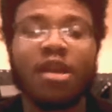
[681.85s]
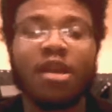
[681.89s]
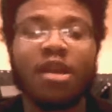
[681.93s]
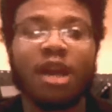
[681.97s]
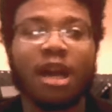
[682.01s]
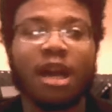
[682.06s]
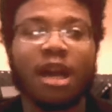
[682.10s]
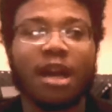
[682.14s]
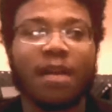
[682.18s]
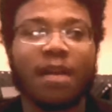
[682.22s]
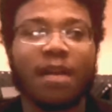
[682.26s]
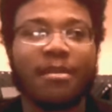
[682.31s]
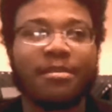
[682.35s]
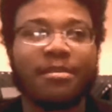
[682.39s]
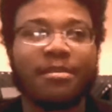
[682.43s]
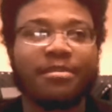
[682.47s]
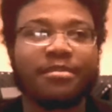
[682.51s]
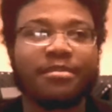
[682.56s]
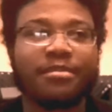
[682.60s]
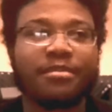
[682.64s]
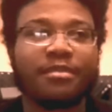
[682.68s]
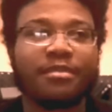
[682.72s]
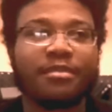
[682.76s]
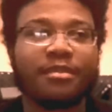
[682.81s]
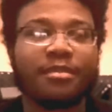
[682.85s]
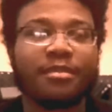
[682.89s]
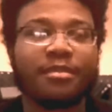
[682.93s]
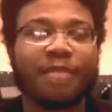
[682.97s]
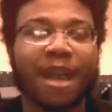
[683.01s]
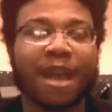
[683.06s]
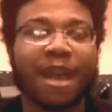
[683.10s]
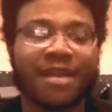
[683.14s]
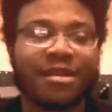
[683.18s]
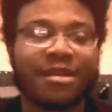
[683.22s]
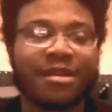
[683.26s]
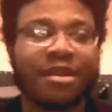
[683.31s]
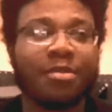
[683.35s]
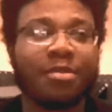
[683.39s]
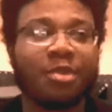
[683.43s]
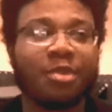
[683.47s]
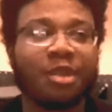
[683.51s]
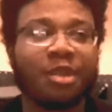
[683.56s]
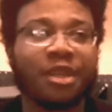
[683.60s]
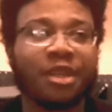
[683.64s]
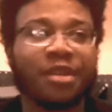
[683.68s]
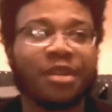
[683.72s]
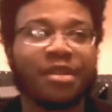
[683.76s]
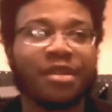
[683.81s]
Past couple
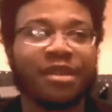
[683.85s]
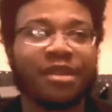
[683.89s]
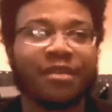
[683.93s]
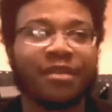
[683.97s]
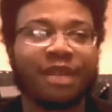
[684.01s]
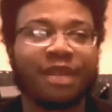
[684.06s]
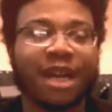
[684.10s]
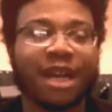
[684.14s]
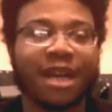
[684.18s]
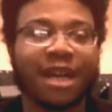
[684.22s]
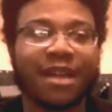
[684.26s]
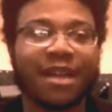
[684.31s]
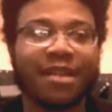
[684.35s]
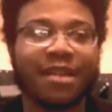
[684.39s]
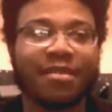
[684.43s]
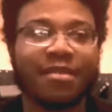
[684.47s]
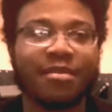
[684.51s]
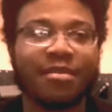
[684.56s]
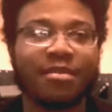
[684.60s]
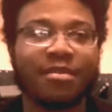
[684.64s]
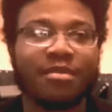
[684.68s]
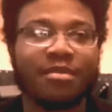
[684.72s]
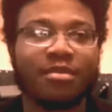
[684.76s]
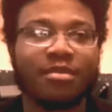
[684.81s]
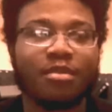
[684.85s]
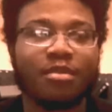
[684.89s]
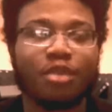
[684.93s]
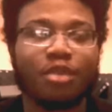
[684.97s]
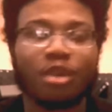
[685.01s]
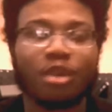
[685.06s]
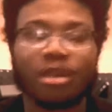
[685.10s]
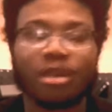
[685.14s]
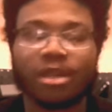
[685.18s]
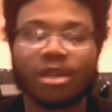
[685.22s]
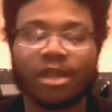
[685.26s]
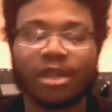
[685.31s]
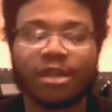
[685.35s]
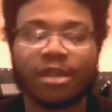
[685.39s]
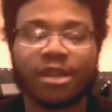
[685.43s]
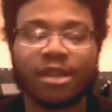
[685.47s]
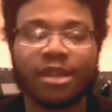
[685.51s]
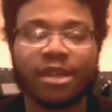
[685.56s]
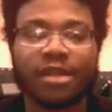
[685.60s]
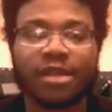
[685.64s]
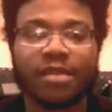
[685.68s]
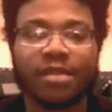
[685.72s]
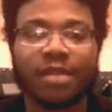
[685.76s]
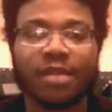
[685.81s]
years, I've gotten more
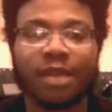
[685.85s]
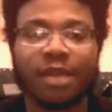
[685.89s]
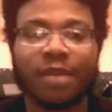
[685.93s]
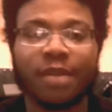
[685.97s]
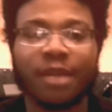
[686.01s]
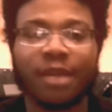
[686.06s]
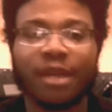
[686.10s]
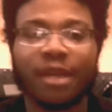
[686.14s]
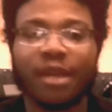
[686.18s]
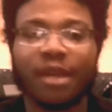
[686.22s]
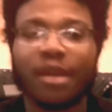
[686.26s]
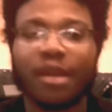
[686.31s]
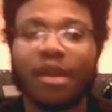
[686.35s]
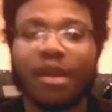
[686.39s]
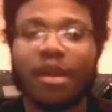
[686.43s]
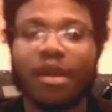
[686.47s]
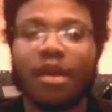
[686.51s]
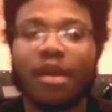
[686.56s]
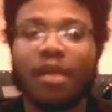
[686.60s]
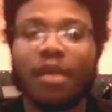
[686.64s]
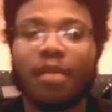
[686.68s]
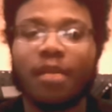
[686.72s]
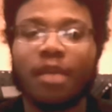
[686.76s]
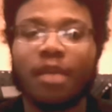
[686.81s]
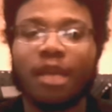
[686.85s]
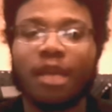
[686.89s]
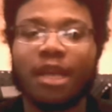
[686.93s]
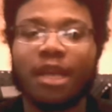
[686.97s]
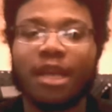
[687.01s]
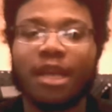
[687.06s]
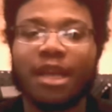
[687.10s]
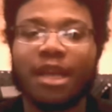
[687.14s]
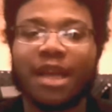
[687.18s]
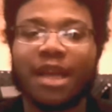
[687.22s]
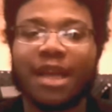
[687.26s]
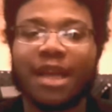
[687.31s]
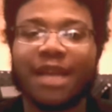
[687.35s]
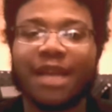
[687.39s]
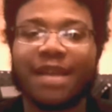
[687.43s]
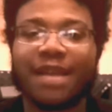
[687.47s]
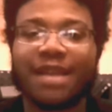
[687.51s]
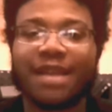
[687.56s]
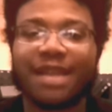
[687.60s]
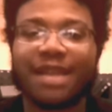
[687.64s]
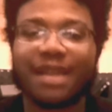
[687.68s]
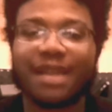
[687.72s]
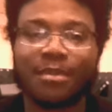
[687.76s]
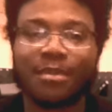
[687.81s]
serious about it. But at the
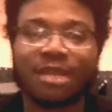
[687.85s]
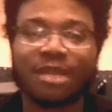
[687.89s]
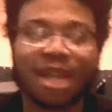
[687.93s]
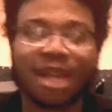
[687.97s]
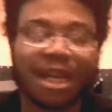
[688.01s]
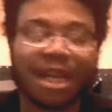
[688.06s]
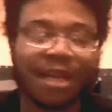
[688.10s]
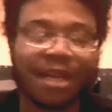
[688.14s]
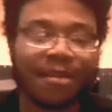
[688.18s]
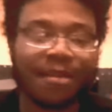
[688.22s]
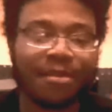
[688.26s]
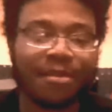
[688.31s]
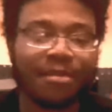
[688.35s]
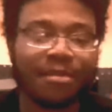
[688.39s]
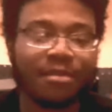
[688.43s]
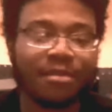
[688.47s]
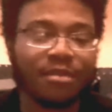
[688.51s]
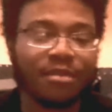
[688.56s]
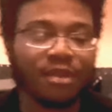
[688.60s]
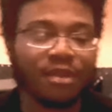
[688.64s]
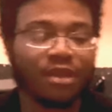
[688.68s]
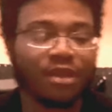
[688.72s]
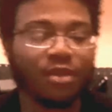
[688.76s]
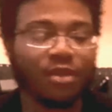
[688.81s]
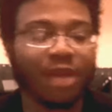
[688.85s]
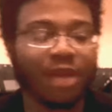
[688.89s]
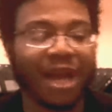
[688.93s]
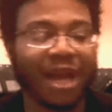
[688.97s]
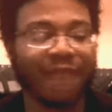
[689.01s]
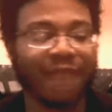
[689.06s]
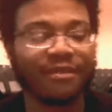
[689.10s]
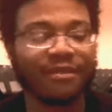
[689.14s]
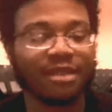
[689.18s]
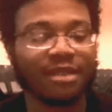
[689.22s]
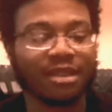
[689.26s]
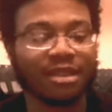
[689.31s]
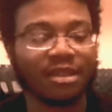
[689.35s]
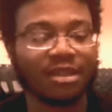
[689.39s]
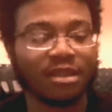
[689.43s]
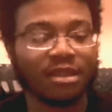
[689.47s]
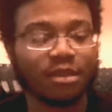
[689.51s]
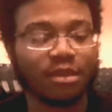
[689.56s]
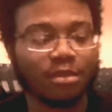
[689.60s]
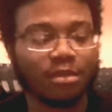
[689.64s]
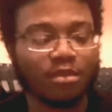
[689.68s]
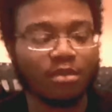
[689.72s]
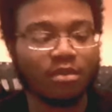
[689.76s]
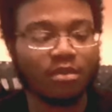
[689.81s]
same time, you have to,
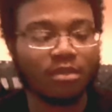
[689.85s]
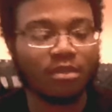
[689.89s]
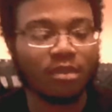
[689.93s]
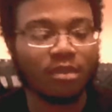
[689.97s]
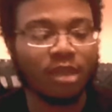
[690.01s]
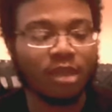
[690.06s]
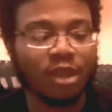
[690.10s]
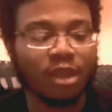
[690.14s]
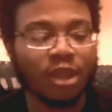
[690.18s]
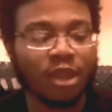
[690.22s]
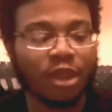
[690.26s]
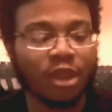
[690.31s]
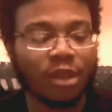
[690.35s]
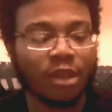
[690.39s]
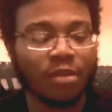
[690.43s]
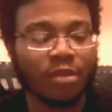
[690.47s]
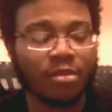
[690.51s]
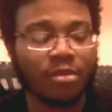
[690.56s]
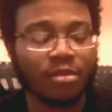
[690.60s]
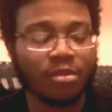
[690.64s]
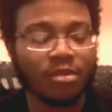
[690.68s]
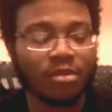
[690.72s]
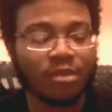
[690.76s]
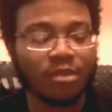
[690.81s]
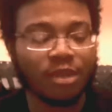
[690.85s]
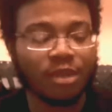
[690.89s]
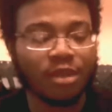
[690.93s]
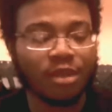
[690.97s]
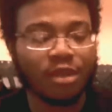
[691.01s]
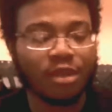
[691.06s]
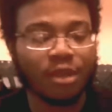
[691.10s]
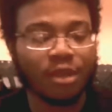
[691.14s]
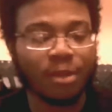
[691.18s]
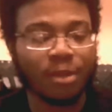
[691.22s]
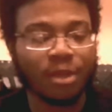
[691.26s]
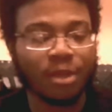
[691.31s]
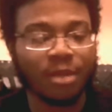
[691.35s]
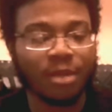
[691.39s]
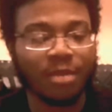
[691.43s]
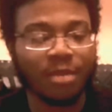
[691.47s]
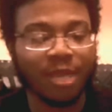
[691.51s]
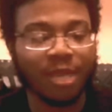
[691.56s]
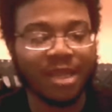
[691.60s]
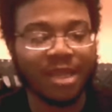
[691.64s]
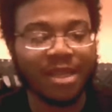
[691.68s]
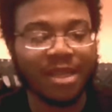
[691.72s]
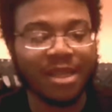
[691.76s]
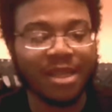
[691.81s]
start with the
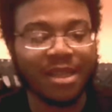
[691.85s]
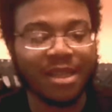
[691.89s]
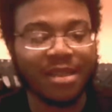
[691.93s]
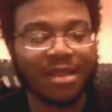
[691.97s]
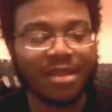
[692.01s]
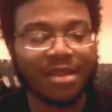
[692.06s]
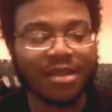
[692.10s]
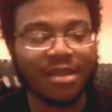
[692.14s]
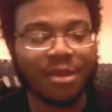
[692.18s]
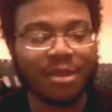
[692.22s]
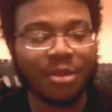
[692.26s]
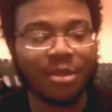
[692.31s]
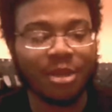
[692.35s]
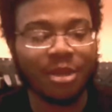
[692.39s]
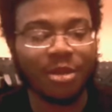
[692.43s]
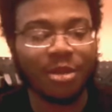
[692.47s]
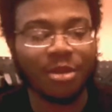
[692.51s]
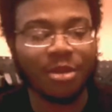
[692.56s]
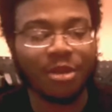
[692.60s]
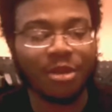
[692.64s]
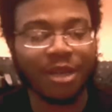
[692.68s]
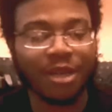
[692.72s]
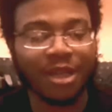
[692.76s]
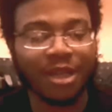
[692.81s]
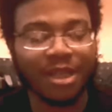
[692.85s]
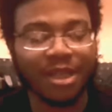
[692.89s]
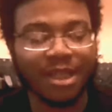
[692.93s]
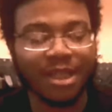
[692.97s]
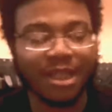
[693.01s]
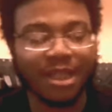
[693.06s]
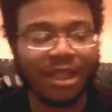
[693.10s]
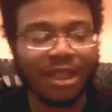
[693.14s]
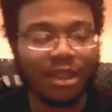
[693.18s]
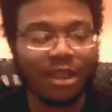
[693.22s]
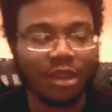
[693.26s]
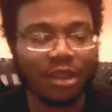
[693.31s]
basics. Don't go crazy.